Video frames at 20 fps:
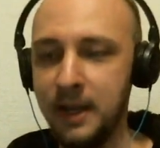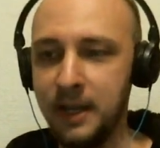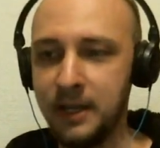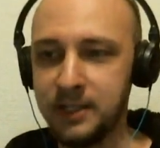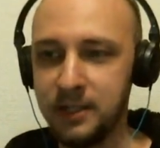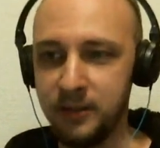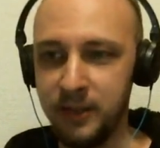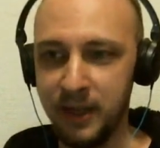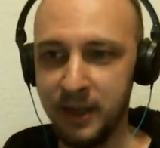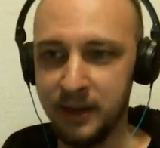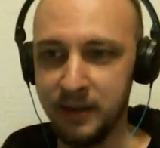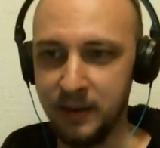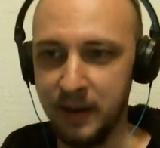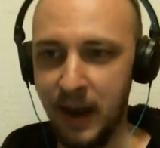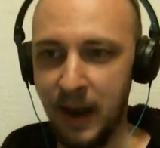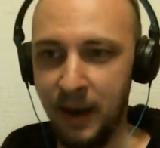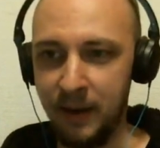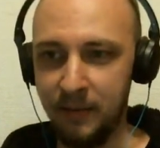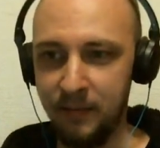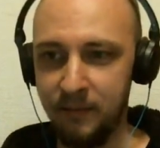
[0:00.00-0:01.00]
So then
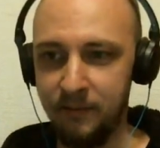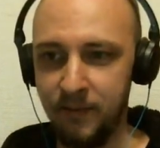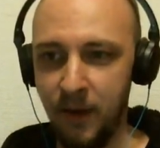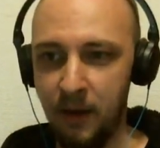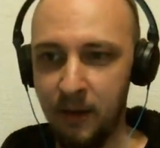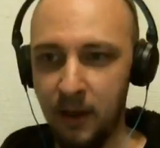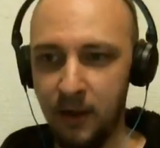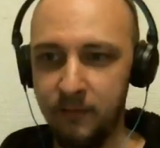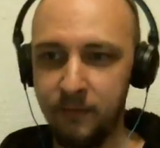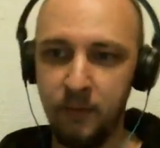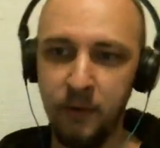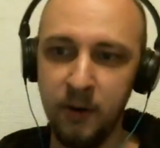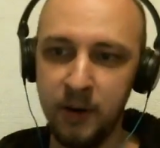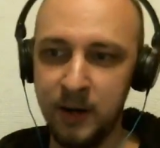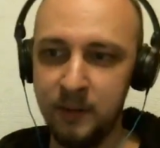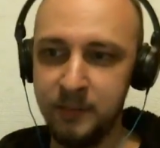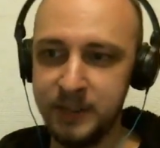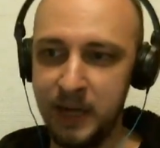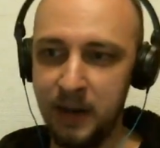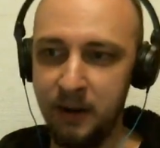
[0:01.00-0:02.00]
Fallout 4
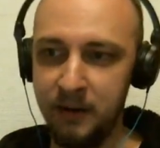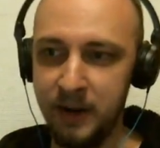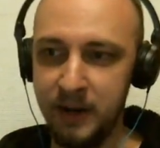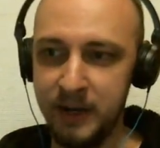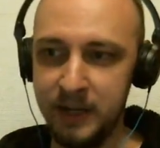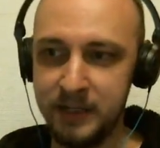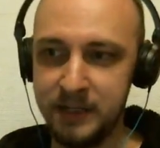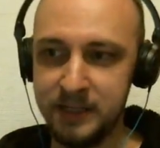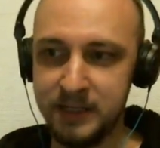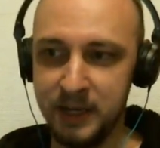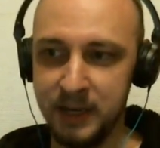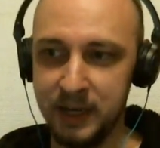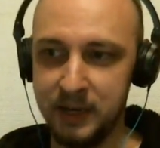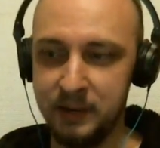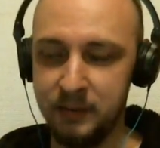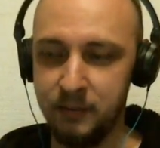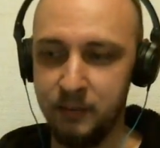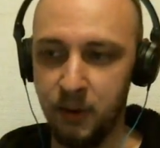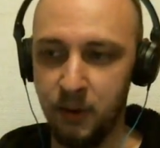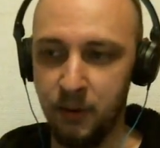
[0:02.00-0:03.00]
comes out, and it's like,
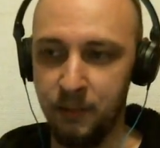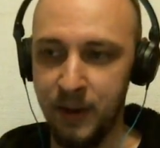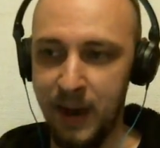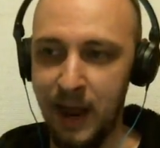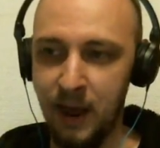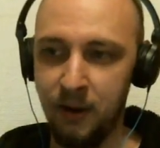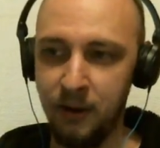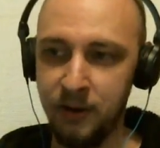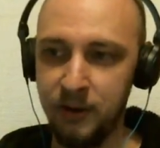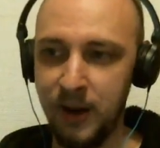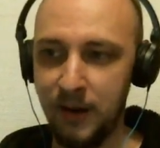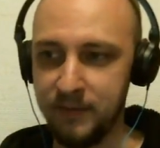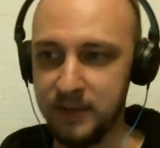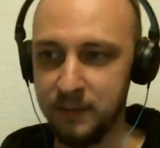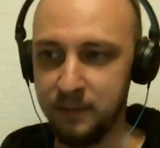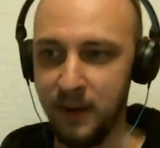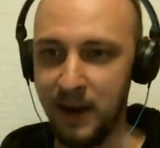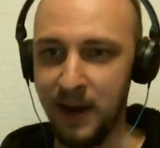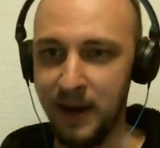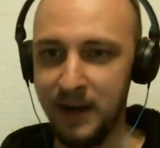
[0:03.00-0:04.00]
well, now you have to
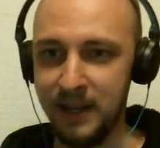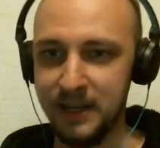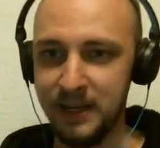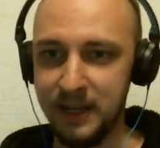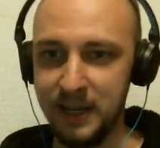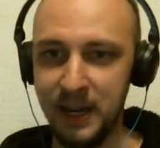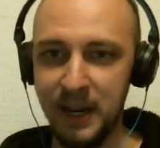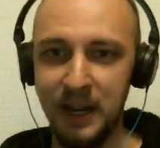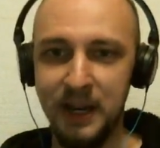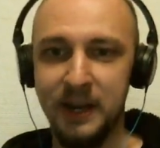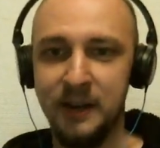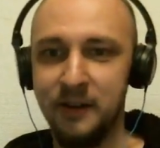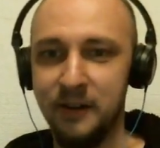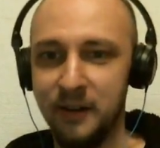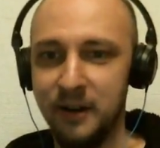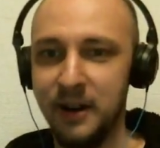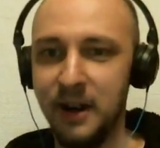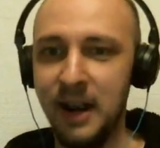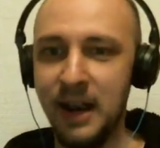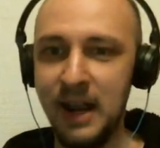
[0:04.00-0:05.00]
buy it again,
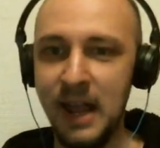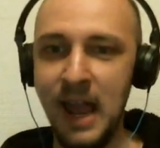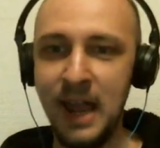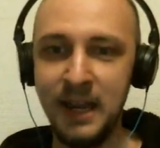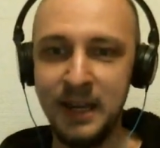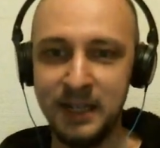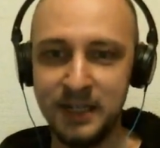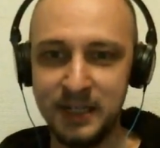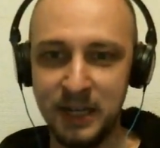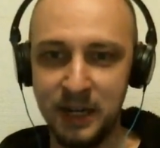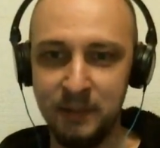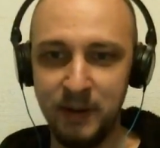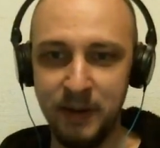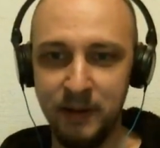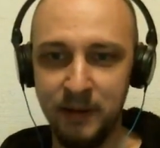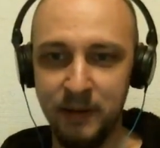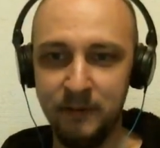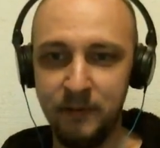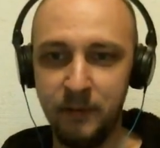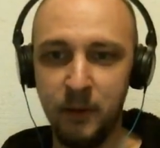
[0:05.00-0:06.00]
and it's going to be
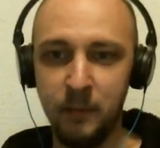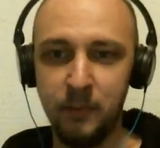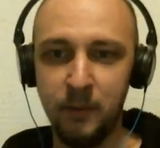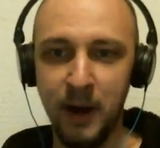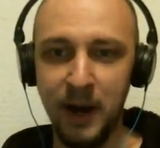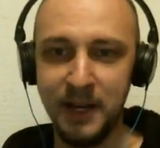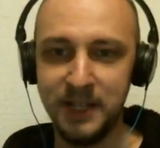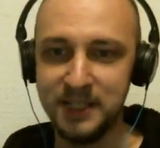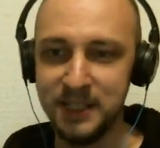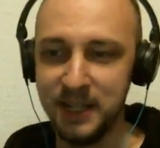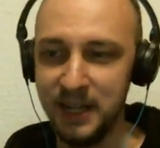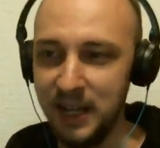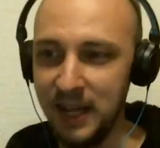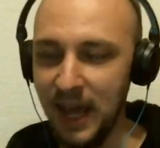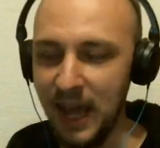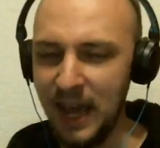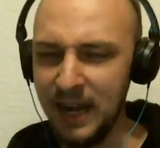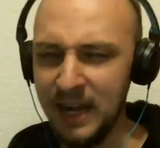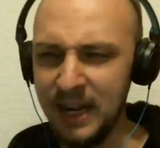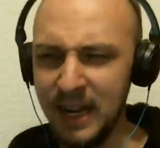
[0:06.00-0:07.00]
full price.
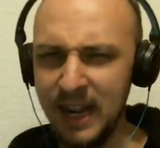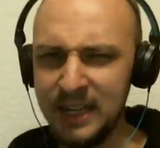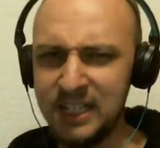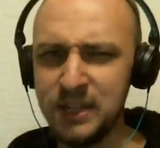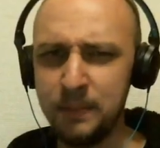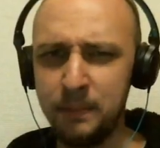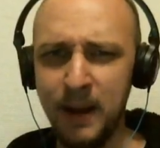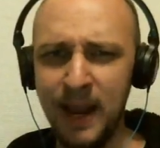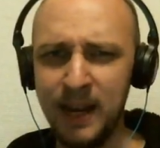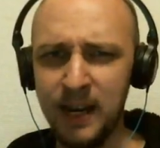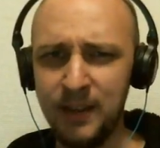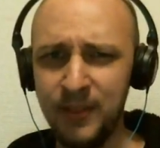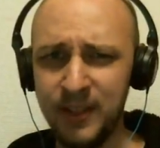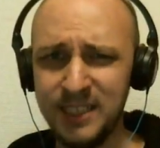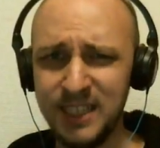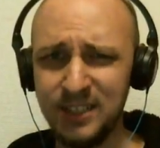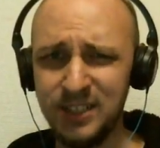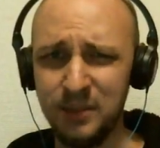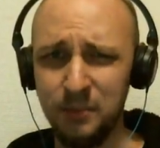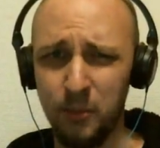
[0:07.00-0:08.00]
And in Japan, I think
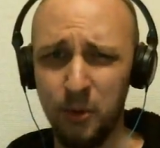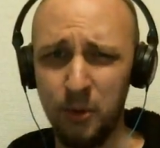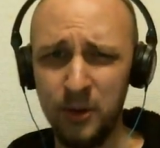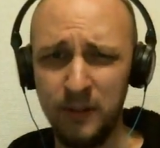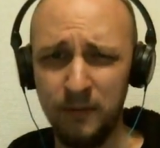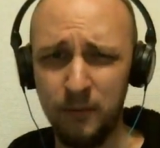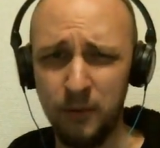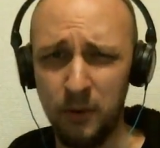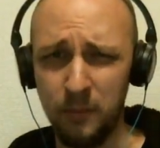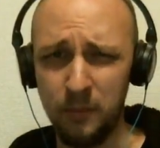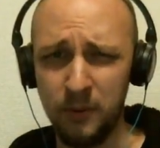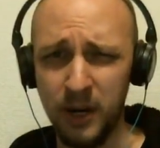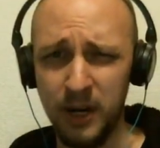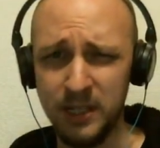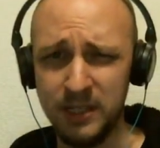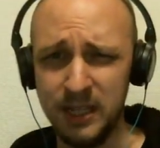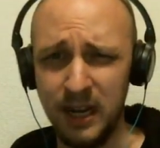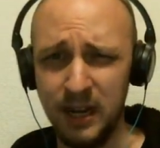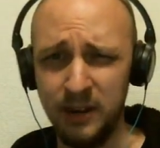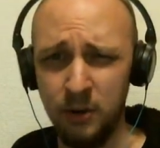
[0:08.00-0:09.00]
it's actually more than full
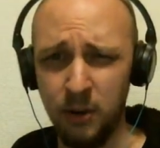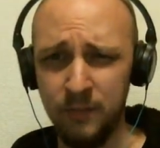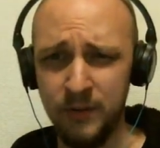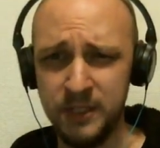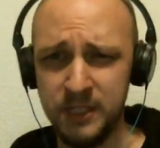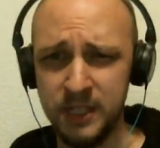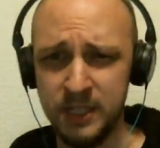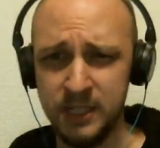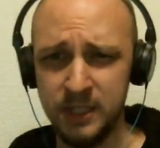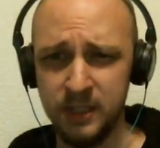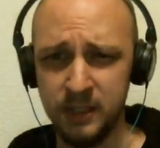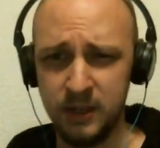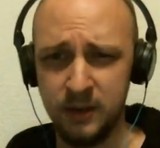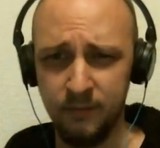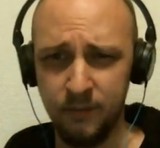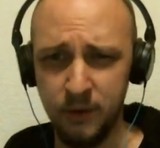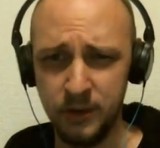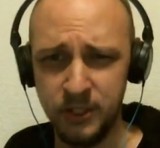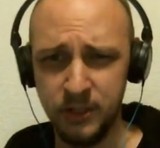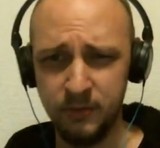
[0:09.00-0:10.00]
price. I don't know if it's just the
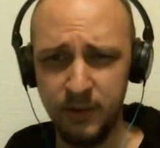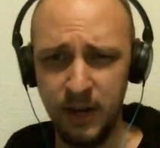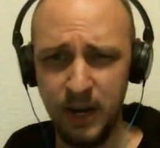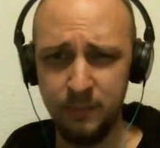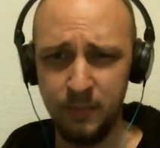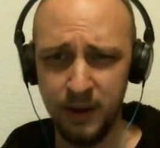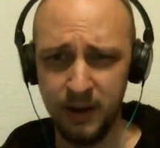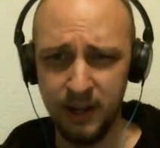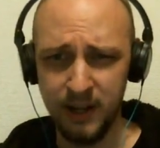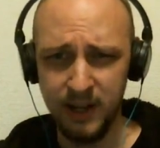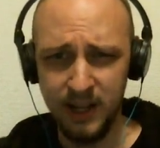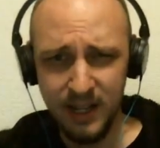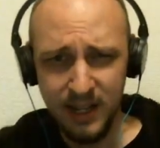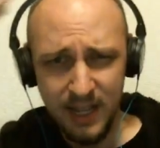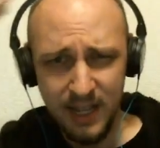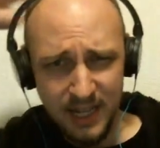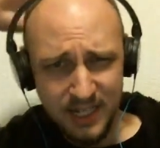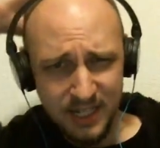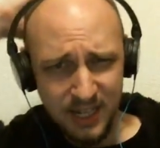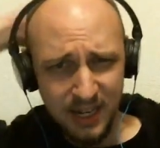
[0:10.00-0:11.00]
conversion rate, but
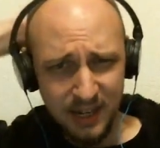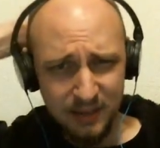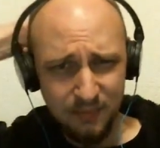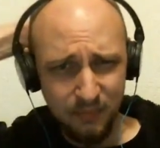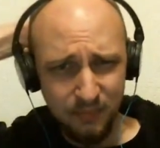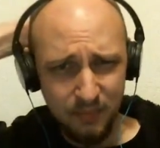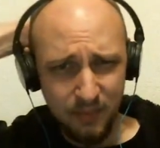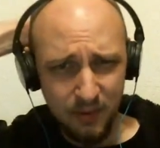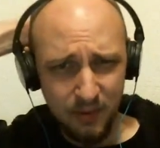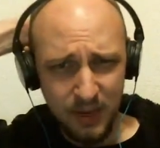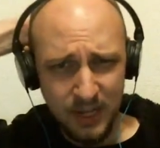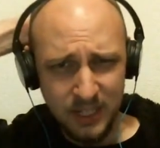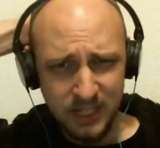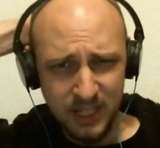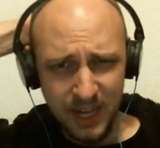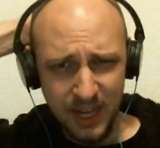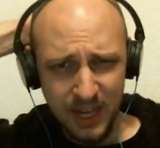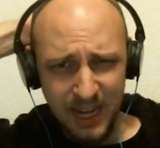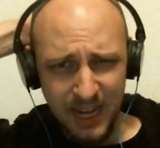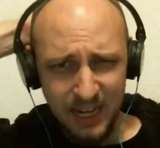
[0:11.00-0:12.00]
it's like
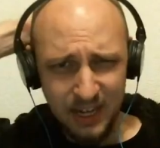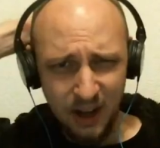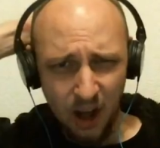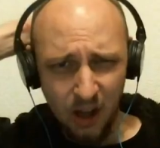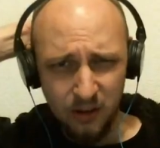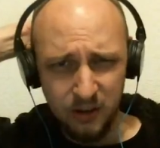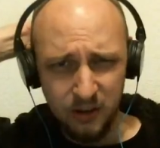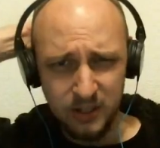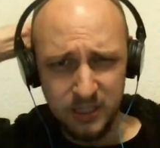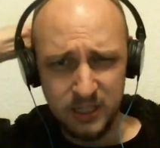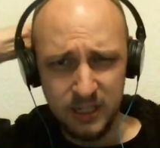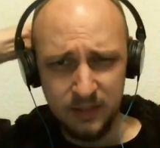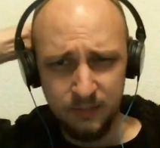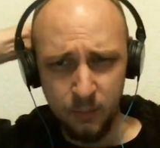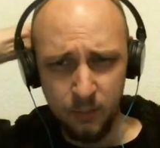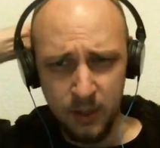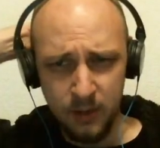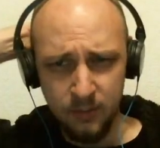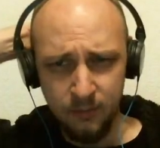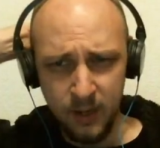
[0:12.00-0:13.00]

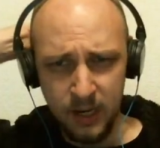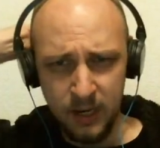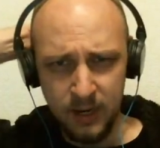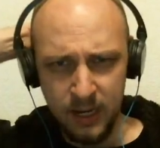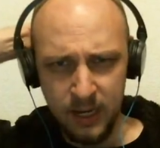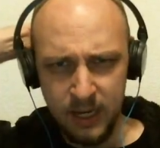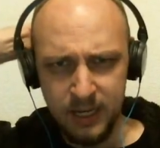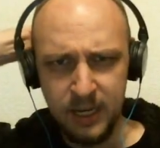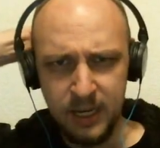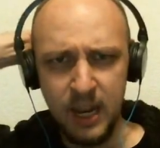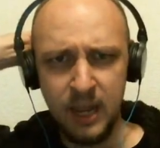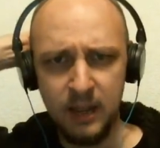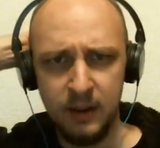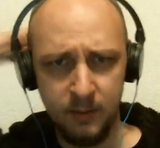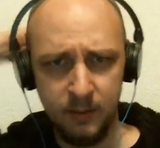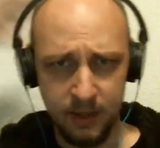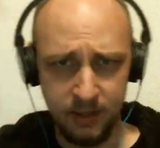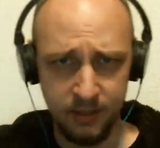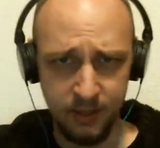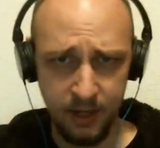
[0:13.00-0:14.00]
$80 in yen,
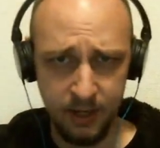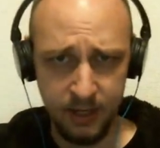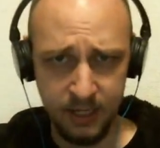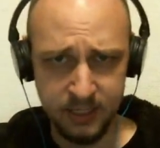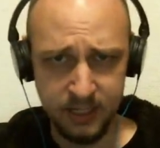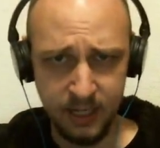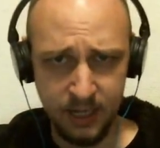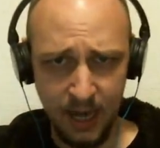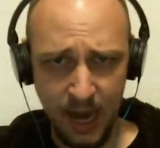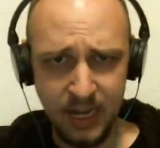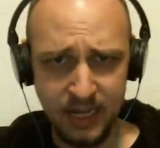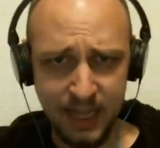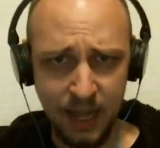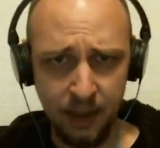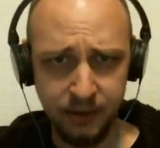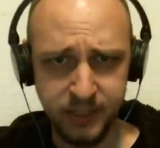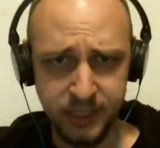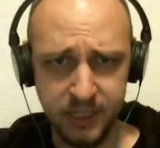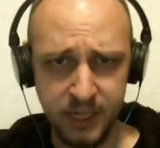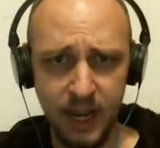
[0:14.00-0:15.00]
it's like
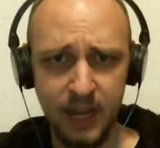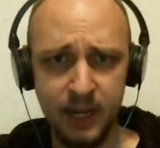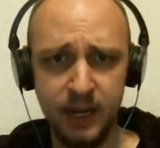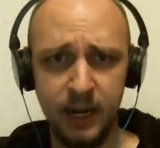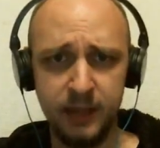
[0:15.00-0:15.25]
8,000 yen.